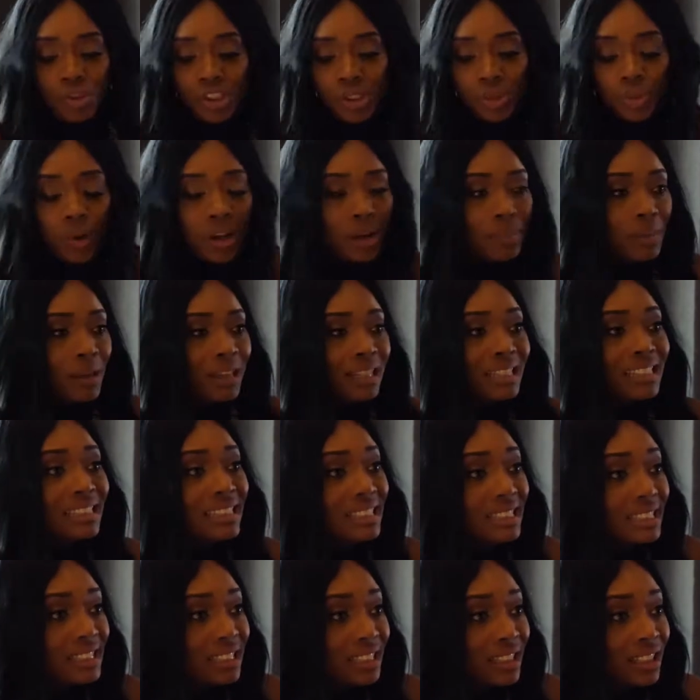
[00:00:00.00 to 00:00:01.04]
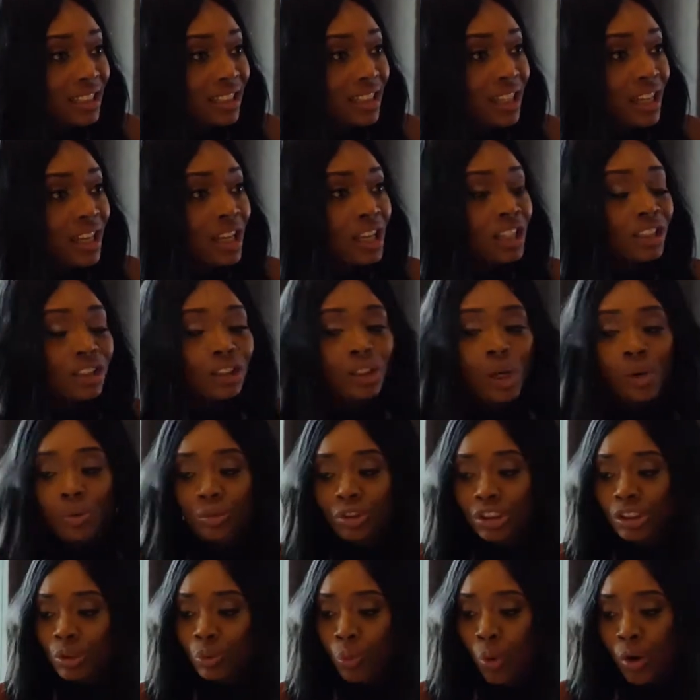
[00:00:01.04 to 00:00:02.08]
just want to be an assistant. Don't
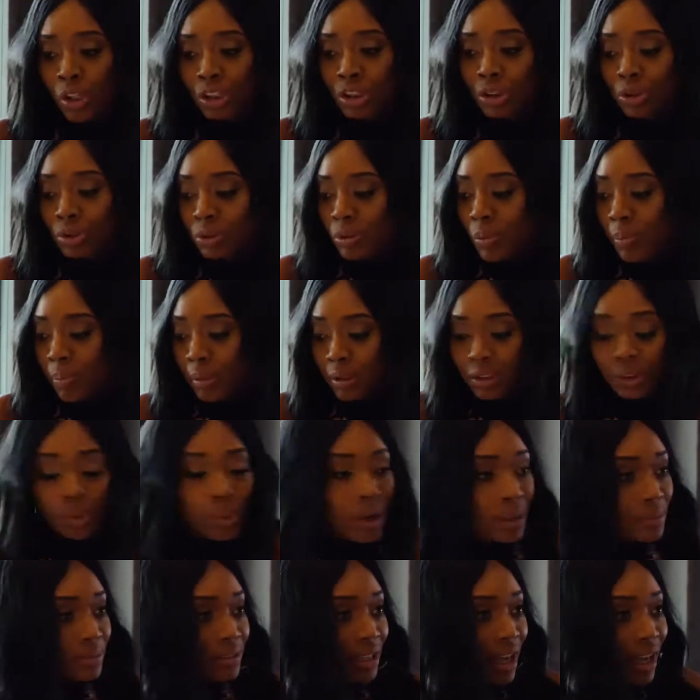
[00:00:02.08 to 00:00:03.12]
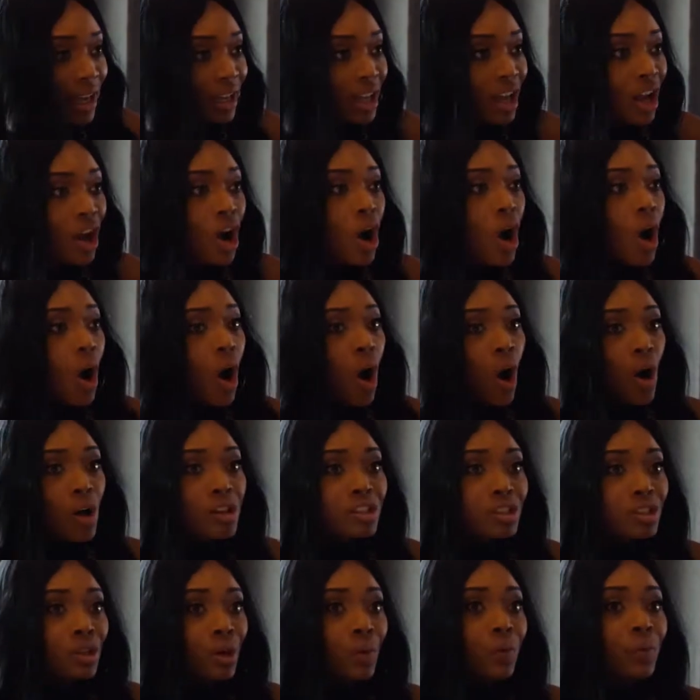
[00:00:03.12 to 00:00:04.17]
just want to build a website.
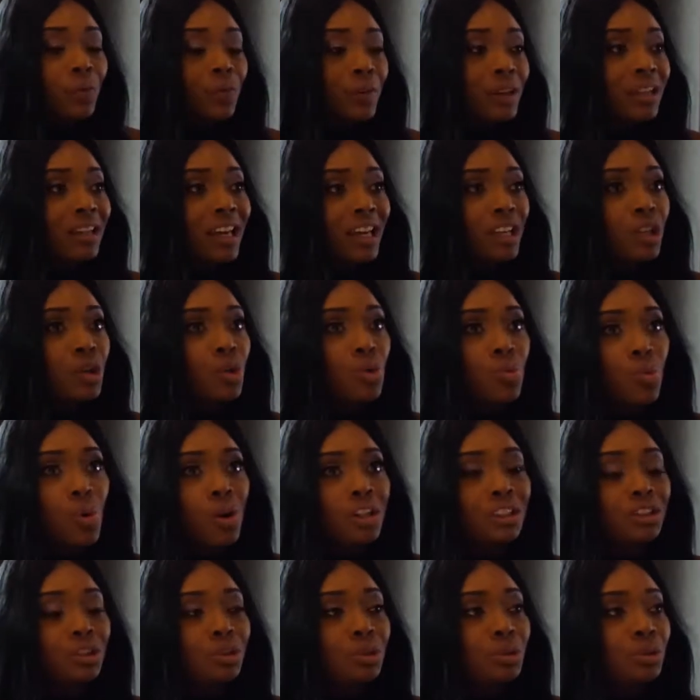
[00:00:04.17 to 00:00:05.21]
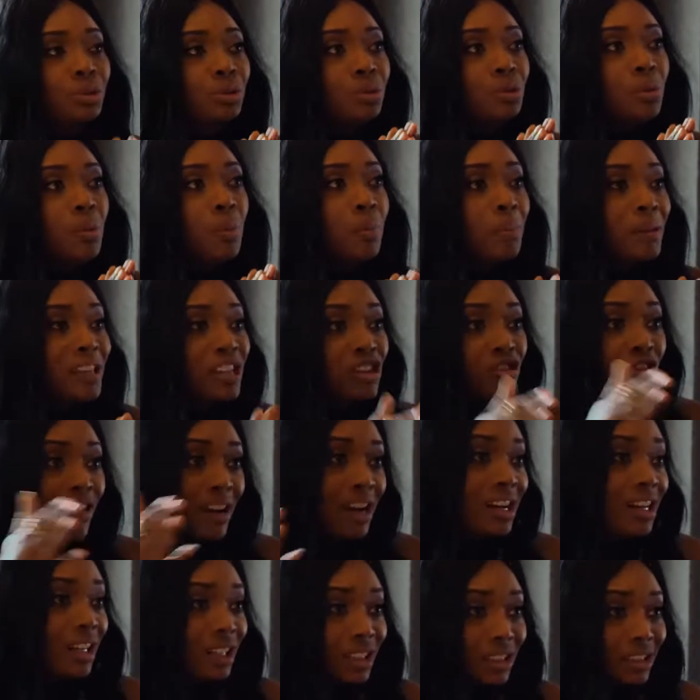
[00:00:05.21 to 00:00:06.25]
Also feel like you want to be
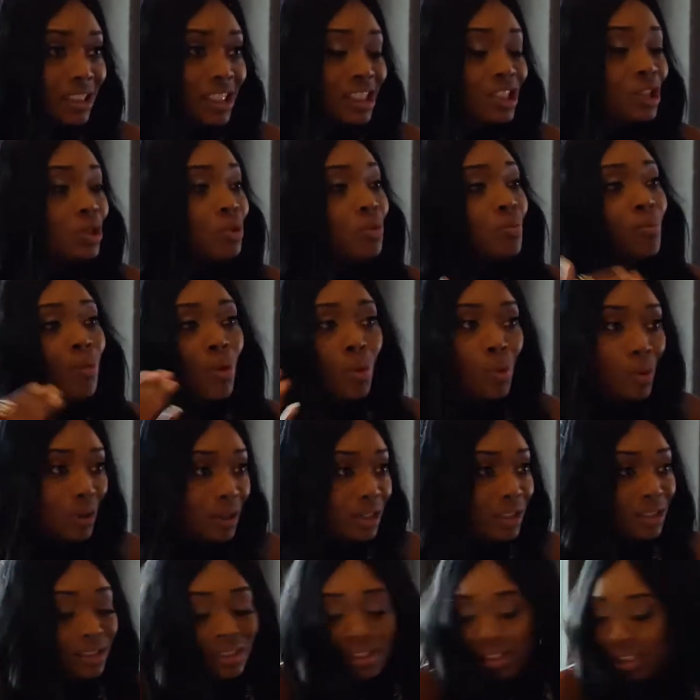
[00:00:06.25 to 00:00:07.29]
greater and do more,